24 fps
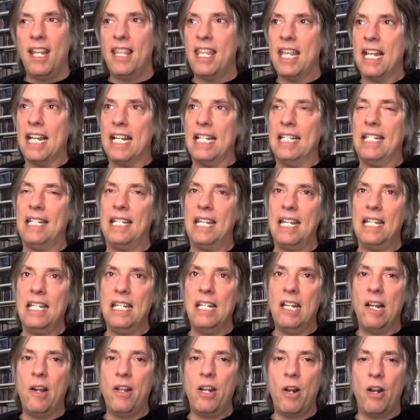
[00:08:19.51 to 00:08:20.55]
that I said,
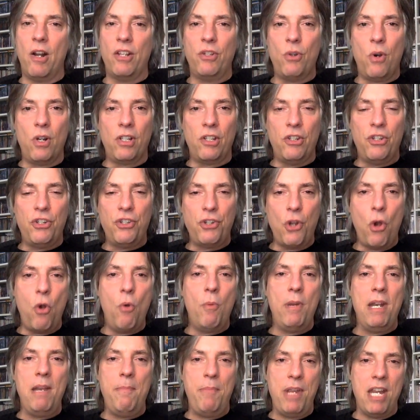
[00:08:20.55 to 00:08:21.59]
you know, you know, I talked to so
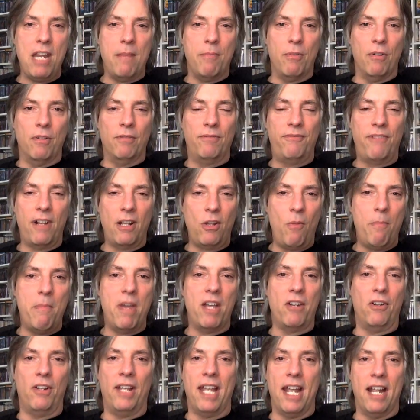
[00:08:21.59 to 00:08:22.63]
many people, fellow
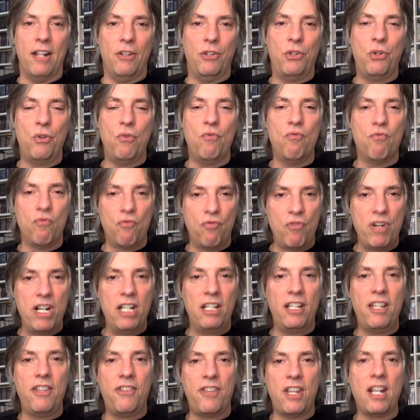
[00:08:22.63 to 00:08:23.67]
metalheads, who
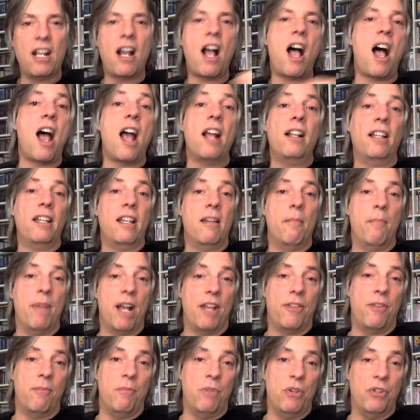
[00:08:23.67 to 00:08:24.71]
really think highly
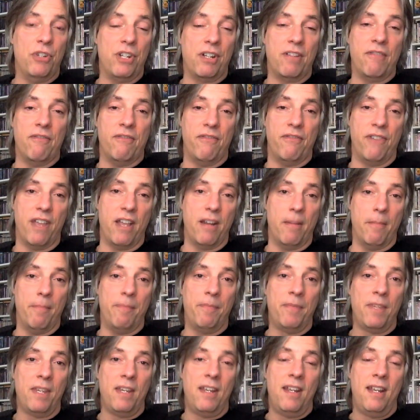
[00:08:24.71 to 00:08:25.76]
about the music of Venom.
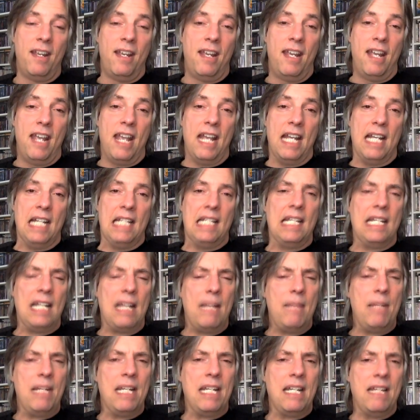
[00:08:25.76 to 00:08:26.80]
And I said, I'm
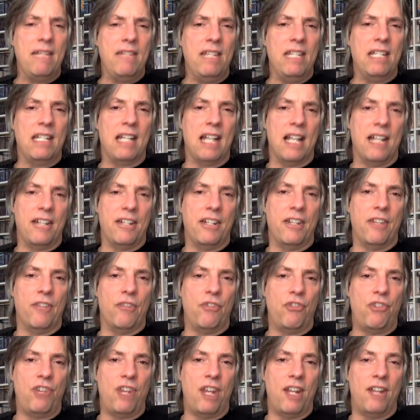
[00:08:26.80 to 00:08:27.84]
going to give these guys another
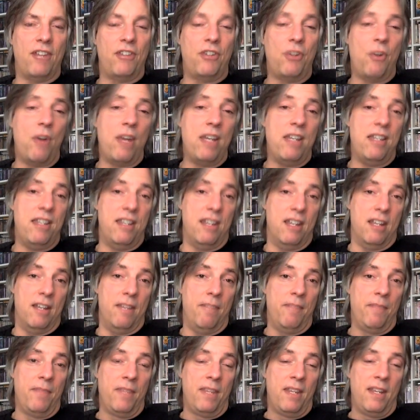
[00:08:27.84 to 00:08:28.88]
chance. So I did.
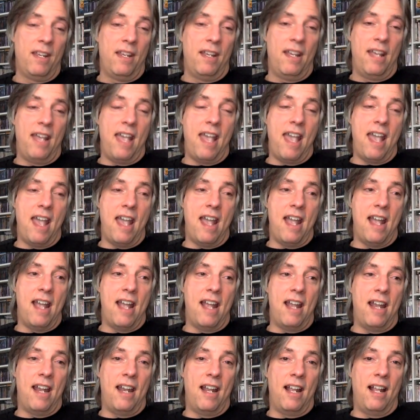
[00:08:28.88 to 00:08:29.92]

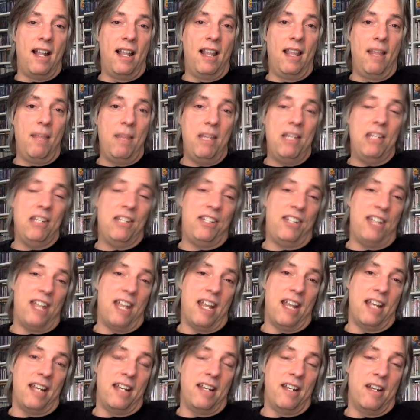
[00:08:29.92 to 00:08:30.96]
And let me just
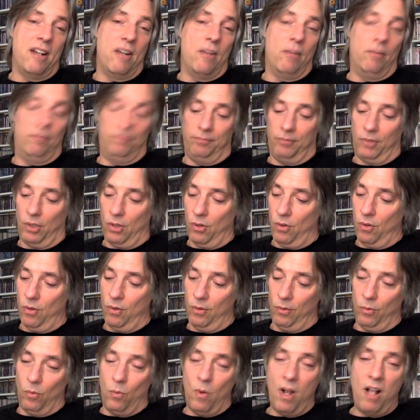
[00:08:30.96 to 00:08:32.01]
say, you know,
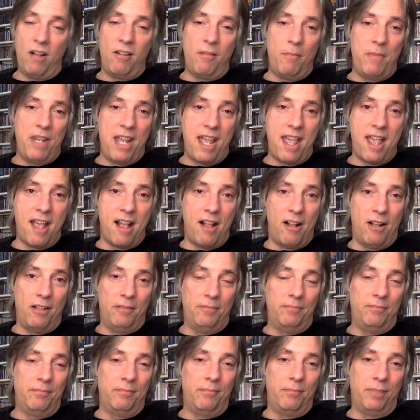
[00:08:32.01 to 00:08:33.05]
Welcome to
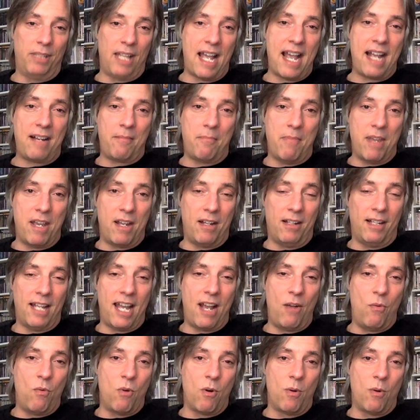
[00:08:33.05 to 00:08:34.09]
Hell, Black Metal,
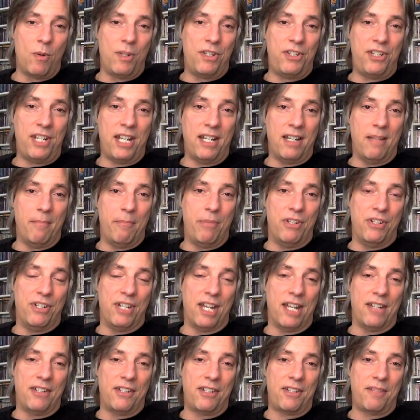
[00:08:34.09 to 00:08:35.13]
At War with Satan, and
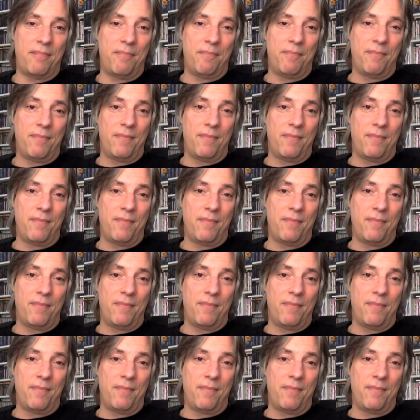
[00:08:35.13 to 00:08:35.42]
Possessed